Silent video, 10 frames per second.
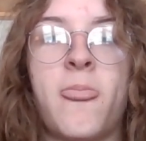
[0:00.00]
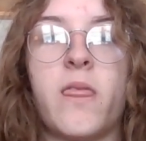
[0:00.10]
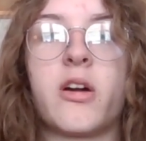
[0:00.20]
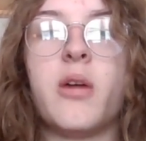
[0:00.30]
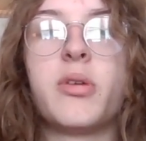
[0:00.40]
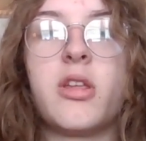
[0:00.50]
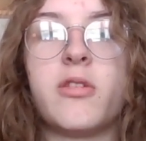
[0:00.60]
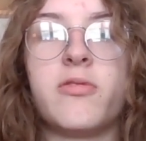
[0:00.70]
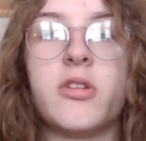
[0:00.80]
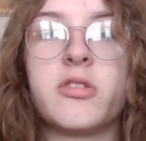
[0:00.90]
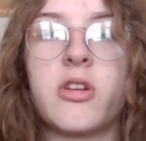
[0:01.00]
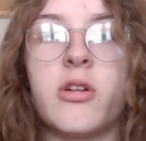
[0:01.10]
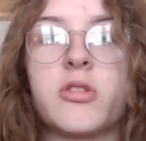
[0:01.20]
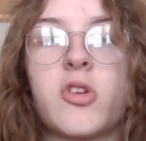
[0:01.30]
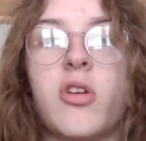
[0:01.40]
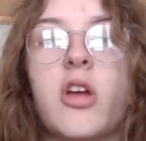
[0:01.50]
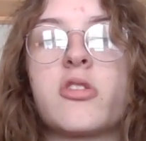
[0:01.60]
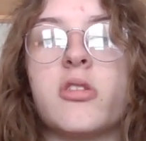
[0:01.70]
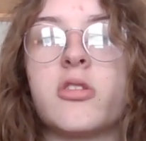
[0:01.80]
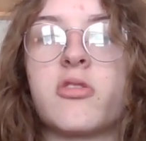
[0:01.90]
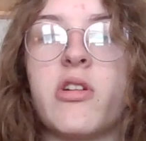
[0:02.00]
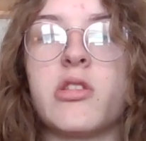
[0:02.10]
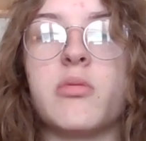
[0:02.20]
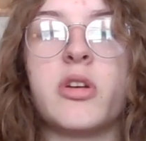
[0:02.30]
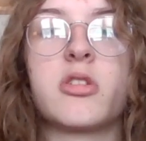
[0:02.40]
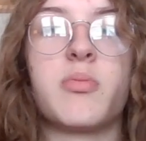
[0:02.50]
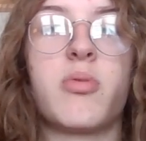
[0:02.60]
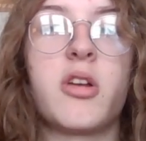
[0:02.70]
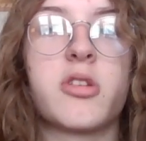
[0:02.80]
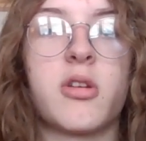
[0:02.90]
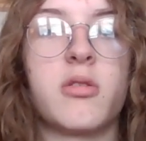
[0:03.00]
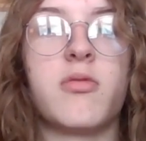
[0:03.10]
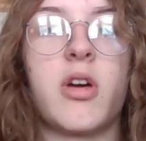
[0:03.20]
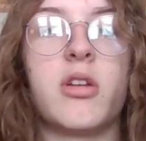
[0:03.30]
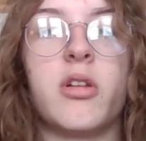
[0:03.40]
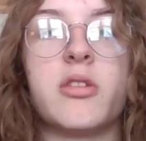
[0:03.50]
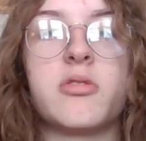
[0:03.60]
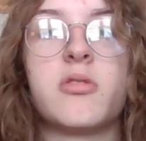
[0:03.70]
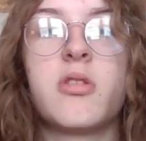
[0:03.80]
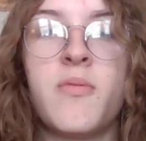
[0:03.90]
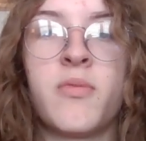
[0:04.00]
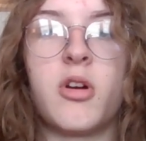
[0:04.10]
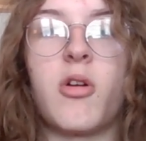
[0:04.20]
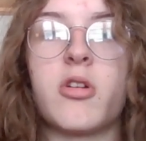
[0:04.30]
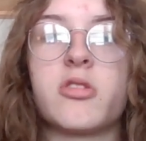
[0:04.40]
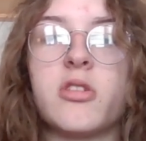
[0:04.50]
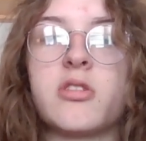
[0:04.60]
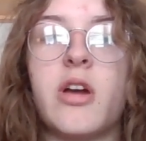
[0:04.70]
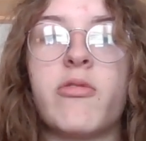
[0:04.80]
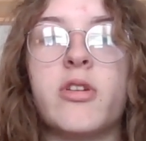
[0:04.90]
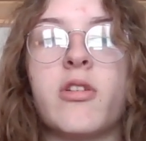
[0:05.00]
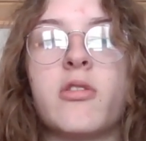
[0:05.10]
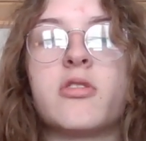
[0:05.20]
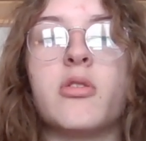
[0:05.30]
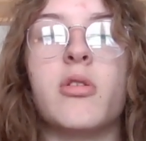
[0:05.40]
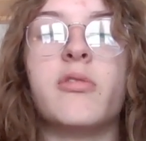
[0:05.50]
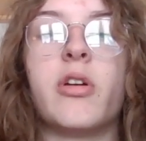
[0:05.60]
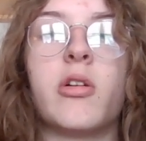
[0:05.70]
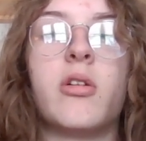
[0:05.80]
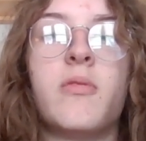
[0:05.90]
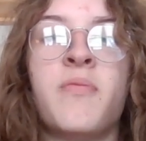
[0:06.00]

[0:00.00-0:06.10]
The company that funds the goat's creation is trying their best to prosecute the vandalizers and arsonists every year to no avail.